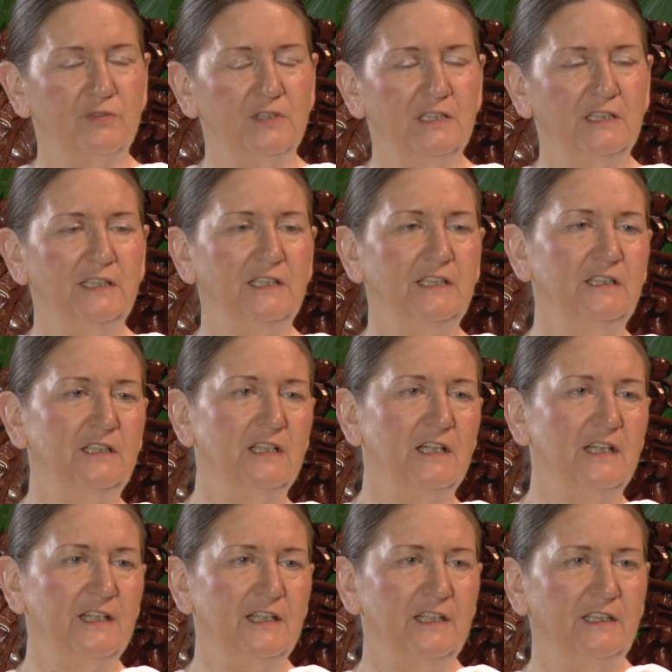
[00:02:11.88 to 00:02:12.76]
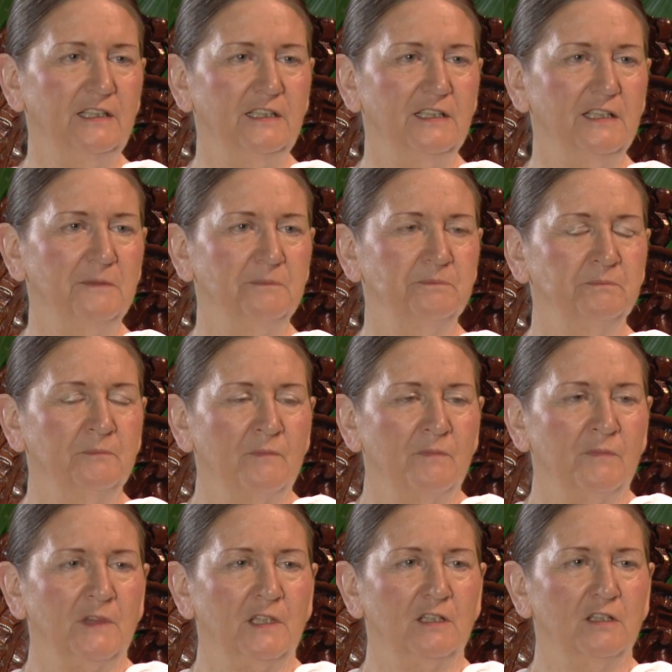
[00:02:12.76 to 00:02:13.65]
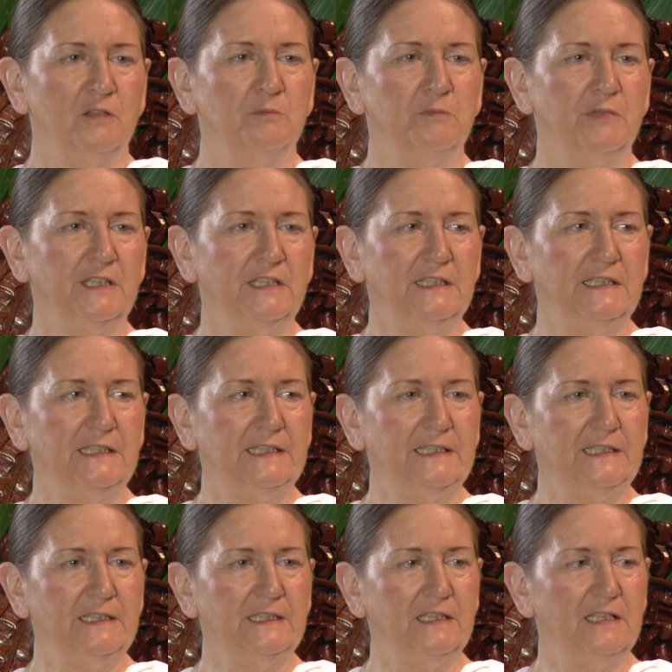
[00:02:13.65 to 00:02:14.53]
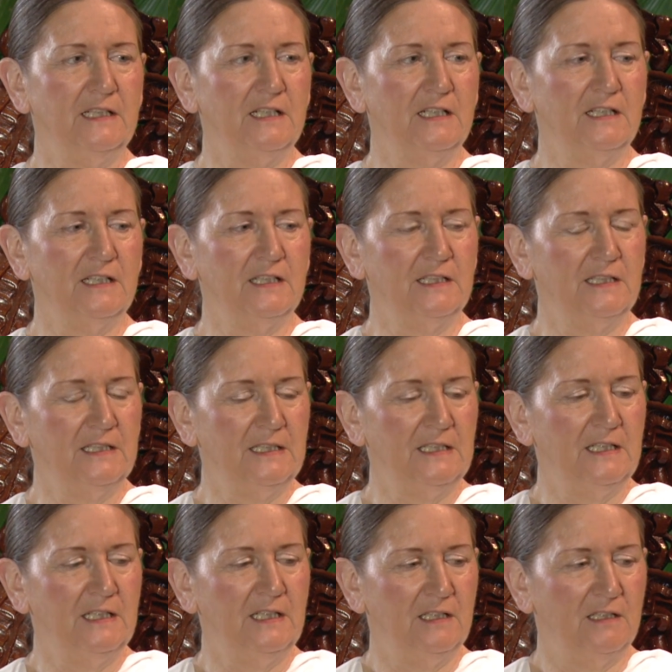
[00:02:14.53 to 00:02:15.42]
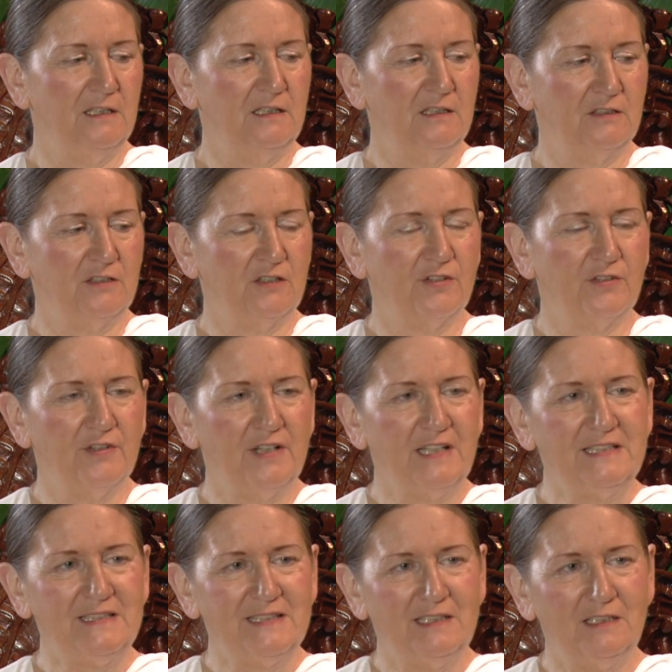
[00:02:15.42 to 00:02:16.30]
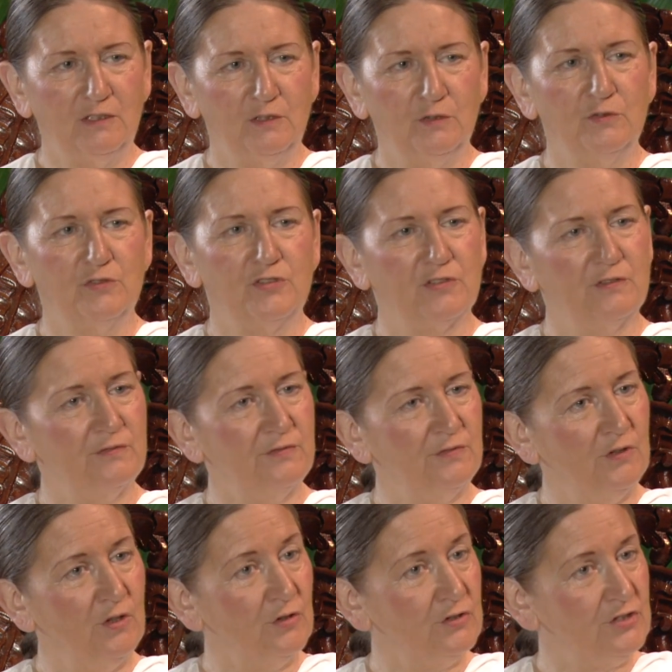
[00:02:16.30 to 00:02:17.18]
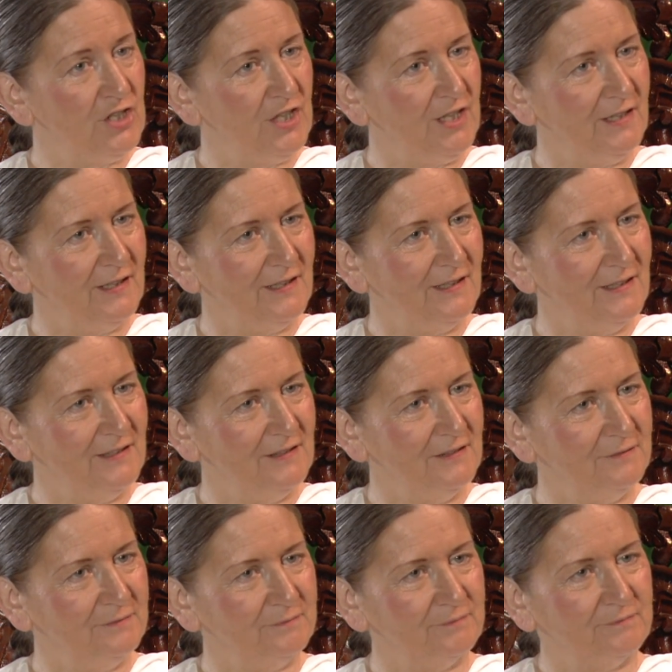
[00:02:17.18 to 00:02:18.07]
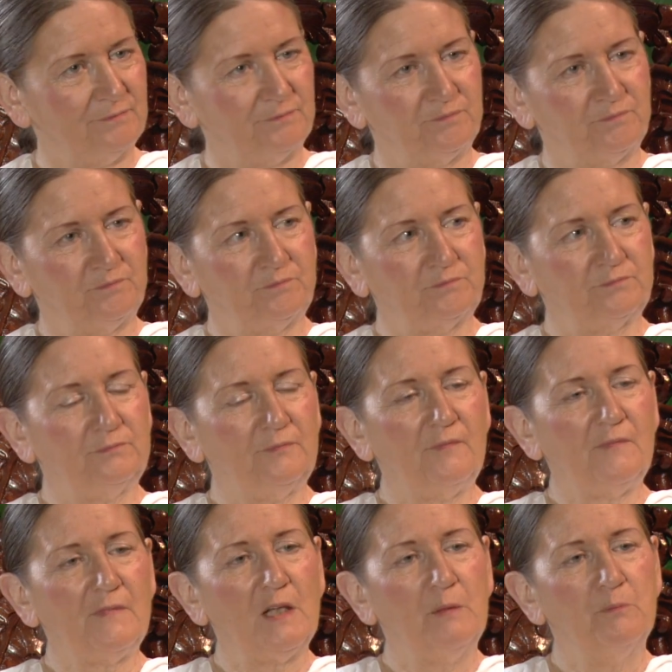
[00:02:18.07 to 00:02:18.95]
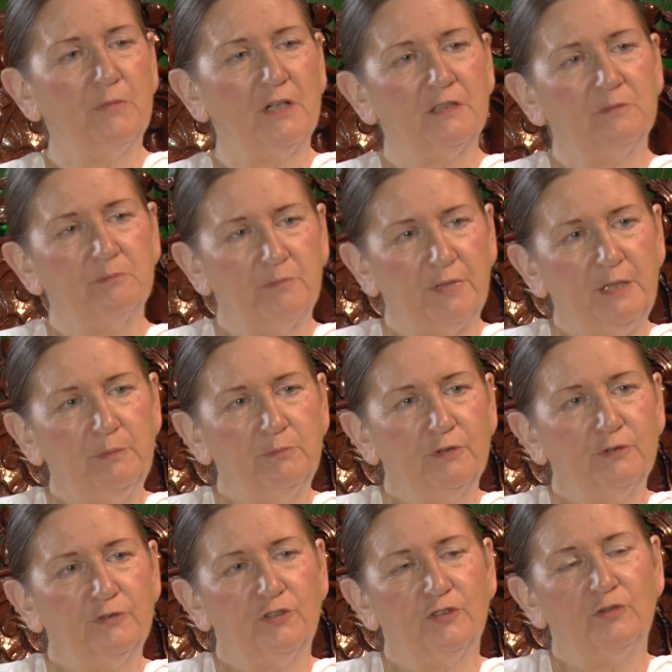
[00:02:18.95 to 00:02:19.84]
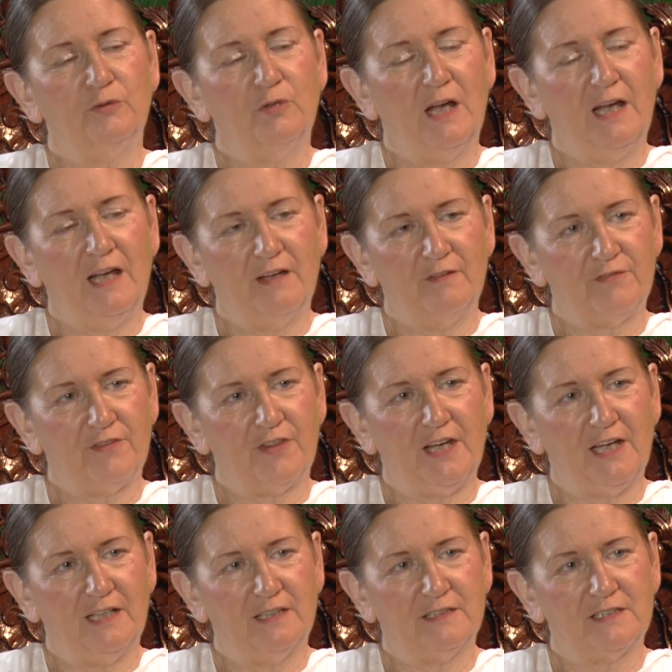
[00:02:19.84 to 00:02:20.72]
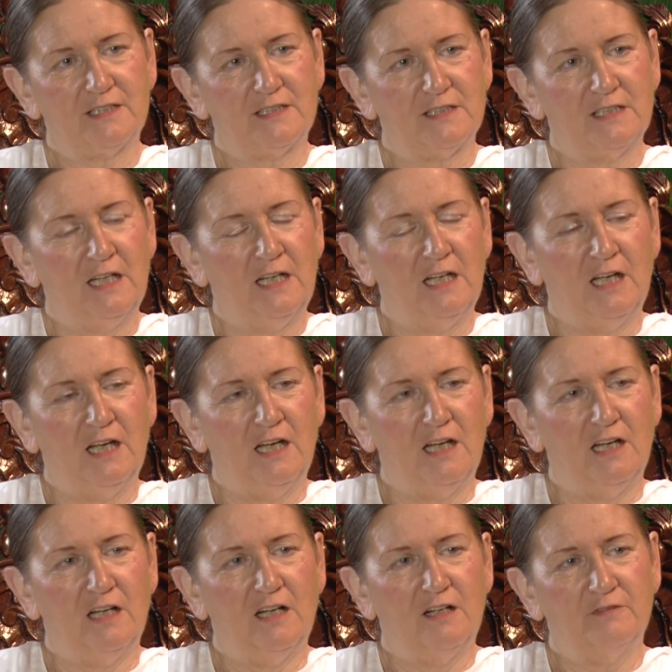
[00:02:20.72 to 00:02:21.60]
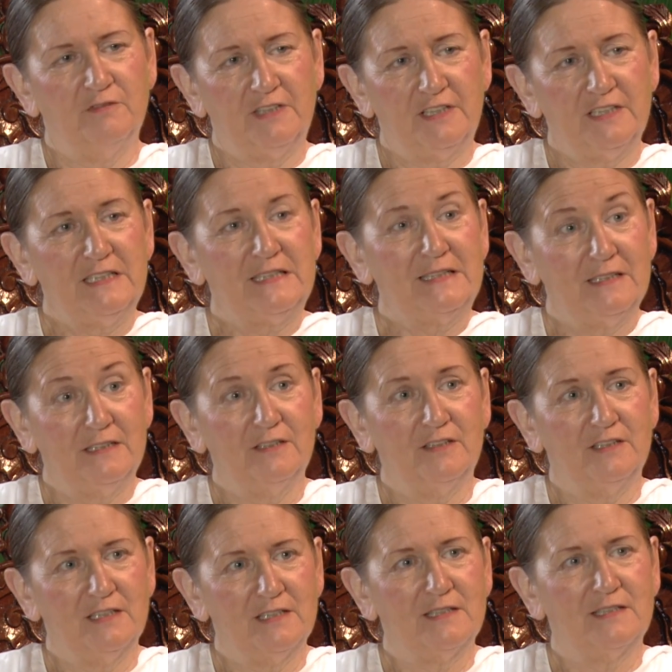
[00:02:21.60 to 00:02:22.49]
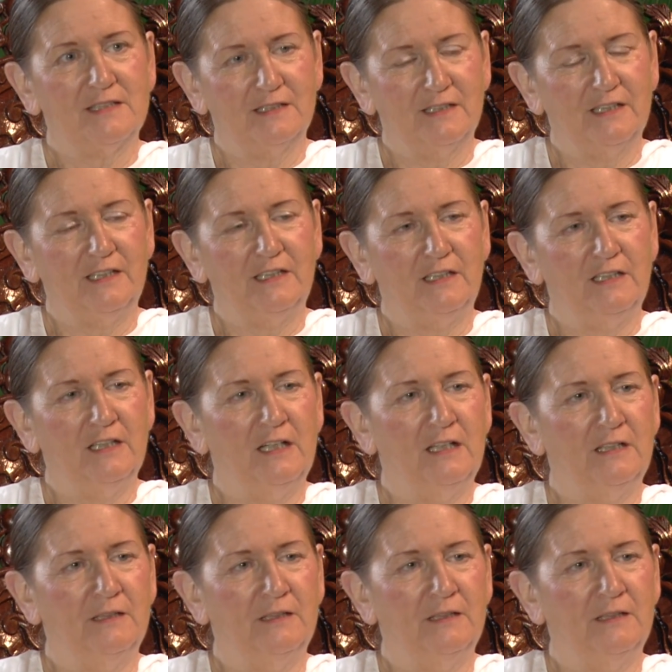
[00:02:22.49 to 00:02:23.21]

really a completely crazy use of logic, but people do have that very seriously.